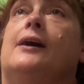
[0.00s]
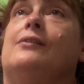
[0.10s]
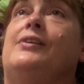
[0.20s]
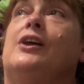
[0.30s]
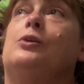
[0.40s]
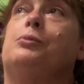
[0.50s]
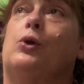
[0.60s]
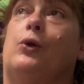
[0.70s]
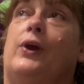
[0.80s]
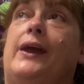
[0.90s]
fell,
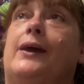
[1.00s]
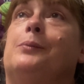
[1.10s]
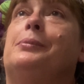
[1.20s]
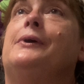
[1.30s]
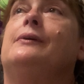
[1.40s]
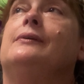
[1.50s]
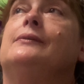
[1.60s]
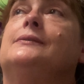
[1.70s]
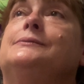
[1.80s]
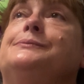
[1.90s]
broke her hip,
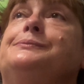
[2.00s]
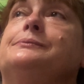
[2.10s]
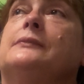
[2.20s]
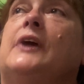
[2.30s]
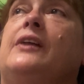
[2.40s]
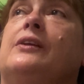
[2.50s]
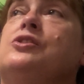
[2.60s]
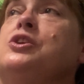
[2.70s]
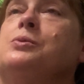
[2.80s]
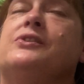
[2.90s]
and then
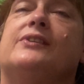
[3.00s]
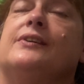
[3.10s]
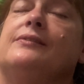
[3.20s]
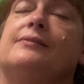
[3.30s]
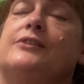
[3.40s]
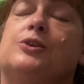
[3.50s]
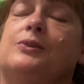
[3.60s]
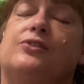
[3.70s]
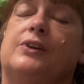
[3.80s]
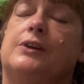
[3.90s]
she was done. She was
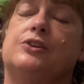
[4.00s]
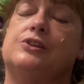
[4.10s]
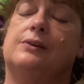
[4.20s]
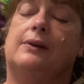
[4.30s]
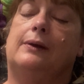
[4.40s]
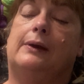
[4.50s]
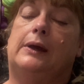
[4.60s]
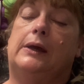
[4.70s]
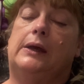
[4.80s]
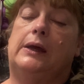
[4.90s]
finished.
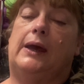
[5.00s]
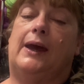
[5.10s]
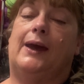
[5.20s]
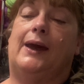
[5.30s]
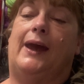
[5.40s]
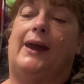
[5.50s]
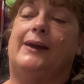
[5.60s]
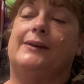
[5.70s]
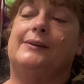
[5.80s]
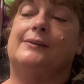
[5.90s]

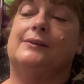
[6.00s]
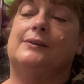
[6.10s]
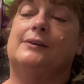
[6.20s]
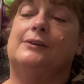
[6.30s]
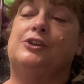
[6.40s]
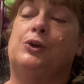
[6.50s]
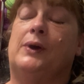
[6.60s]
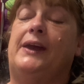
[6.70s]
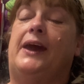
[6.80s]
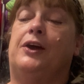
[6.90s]
And,
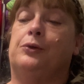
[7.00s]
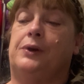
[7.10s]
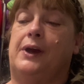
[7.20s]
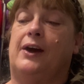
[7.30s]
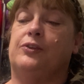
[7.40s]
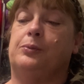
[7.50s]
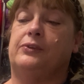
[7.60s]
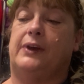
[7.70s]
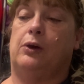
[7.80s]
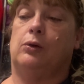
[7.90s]
I had her in hospice
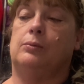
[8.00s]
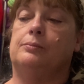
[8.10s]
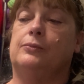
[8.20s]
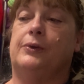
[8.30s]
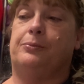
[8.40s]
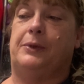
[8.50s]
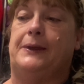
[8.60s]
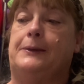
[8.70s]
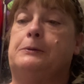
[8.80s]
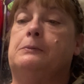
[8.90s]
at home with
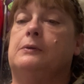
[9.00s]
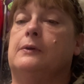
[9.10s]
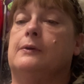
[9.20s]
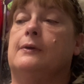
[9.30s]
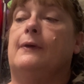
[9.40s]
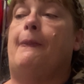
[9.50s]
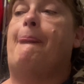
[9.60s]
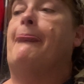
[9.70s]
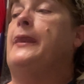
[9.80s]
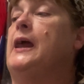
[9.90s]
me.
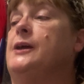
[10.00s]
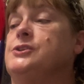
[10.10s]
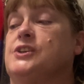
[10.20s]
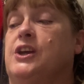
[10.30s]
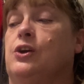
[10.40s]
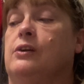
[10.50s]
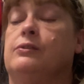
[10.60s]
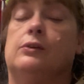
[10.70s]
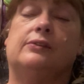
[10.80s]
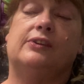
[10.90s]
I took care of
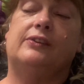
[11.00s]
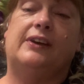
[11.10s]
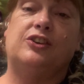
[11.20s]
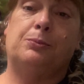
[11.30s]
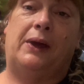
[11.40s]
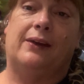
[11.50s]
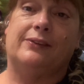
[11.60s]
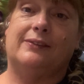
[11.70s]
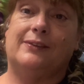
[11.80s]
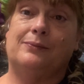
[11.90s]
her until the day she
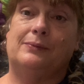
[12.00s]
passed.